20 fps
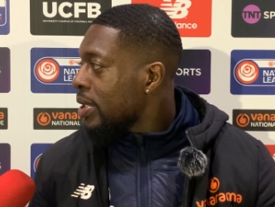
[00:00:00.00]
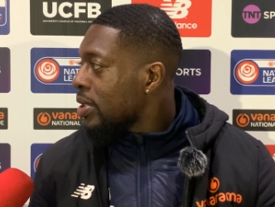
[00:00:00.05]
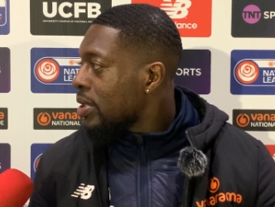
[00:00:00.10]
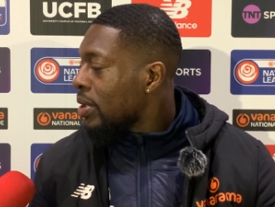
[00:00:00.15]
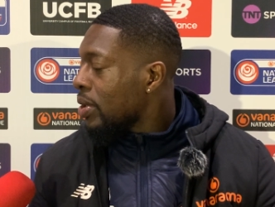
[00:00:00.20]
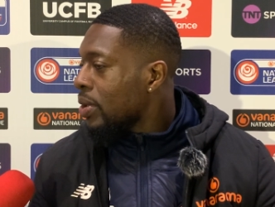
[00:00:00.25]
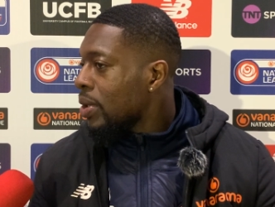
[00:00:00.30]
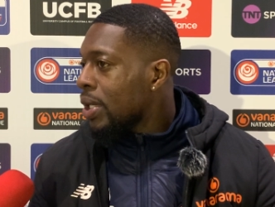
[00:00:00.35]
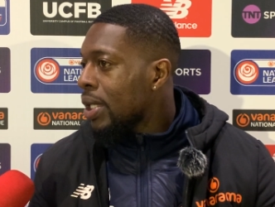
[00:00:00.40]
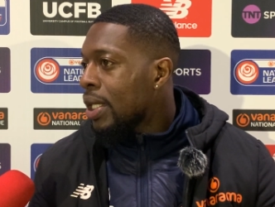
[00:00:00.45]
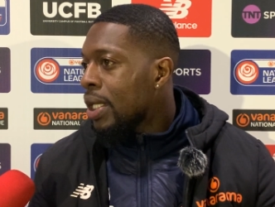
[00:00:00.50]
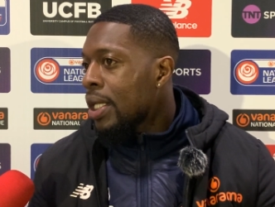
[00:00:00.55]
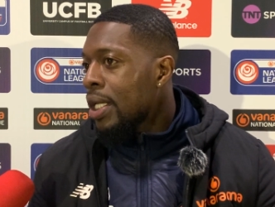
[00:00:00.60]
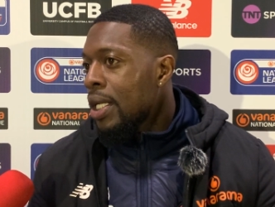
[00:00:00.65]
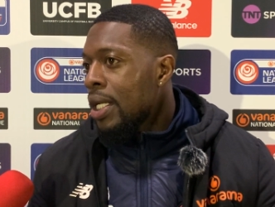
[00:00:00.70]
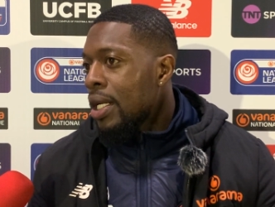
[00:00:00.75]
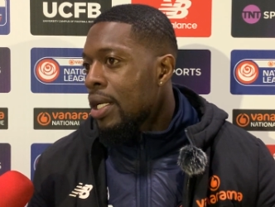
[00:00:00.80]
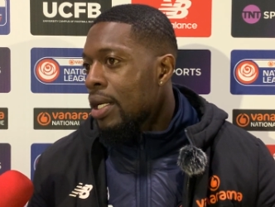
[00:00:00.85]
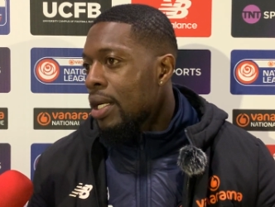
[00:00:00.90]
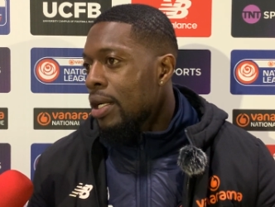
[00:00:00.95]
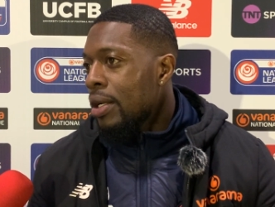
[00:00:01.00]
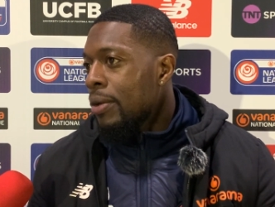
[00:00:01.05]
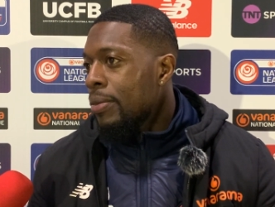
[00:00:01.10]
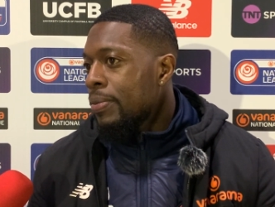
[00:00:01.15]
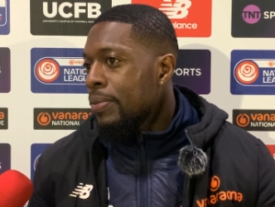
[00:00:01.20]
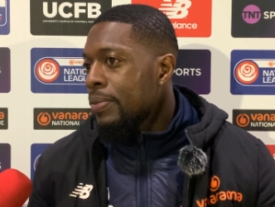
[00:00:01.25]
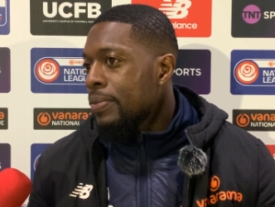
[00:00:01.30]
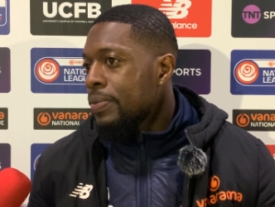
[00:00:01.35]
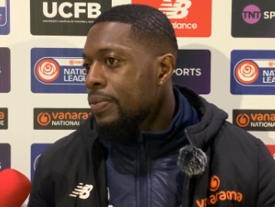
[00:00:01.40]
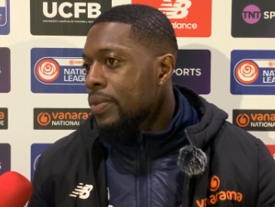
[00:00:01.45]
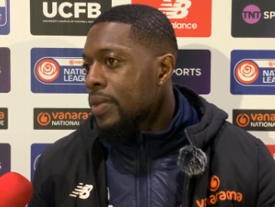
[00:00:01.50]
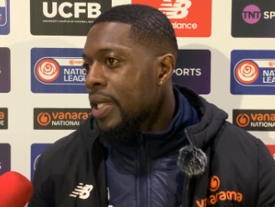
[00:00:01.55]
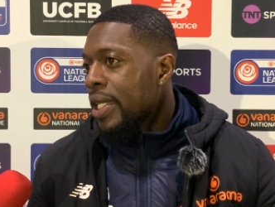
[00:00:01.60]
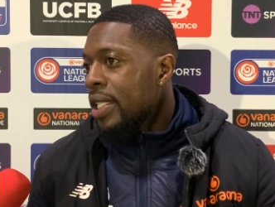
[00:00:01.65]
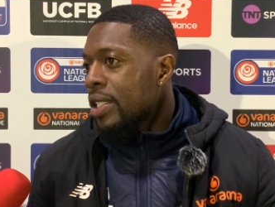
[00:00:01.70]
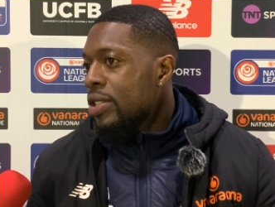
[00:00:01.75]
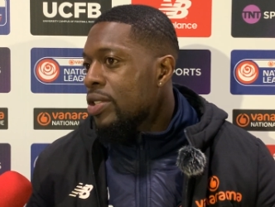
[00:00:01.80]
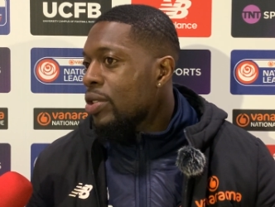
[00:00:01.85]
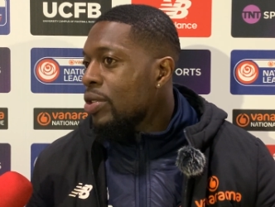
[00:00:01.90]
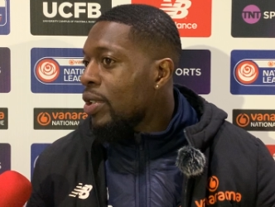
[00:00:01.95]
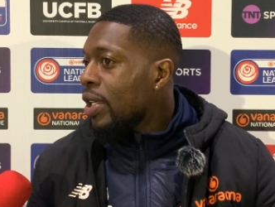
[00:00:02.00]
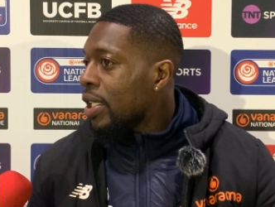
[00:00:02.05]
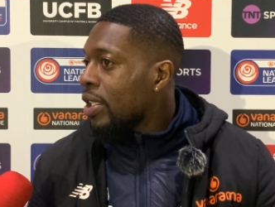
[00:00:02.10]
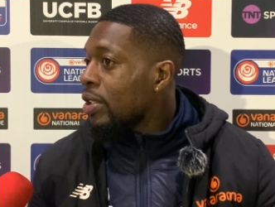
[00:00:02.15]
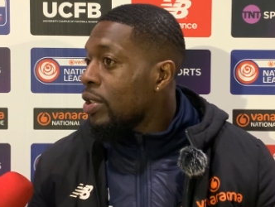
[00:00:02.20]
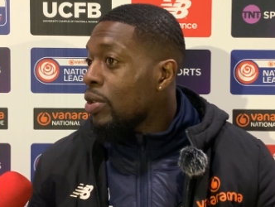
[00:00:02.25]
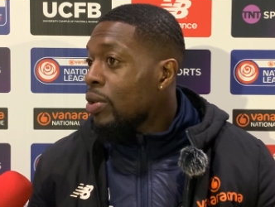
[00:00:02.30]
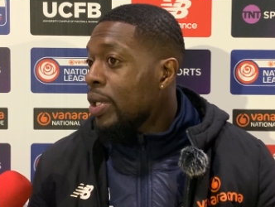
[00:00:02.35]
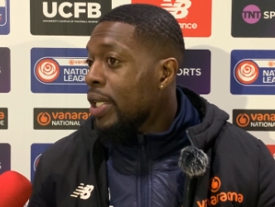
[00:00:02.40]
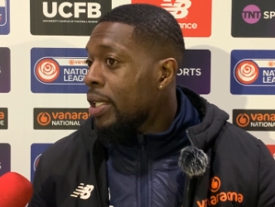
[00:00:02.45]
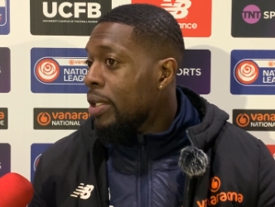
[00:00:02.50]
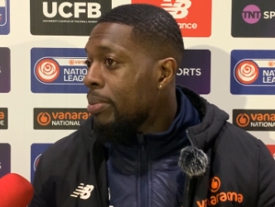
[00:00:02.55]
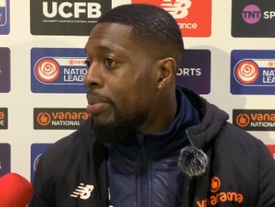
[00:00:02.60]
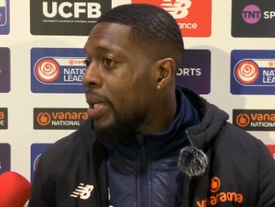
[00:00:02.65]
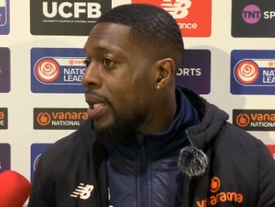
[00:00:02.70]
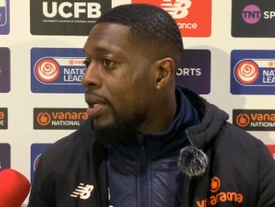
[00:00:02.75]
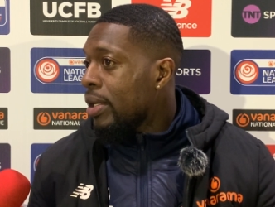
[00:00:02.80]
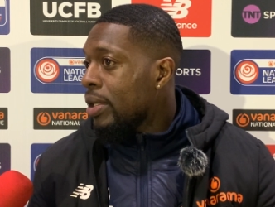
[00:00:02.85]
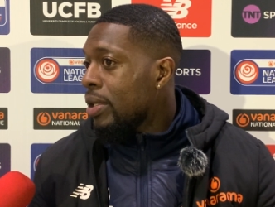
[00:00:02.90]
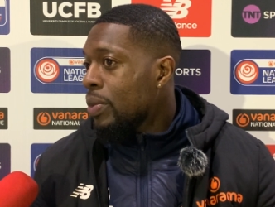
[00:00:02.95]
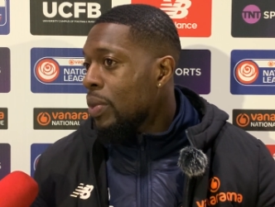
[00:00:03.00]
So yeah, the sooner I can do that, the better.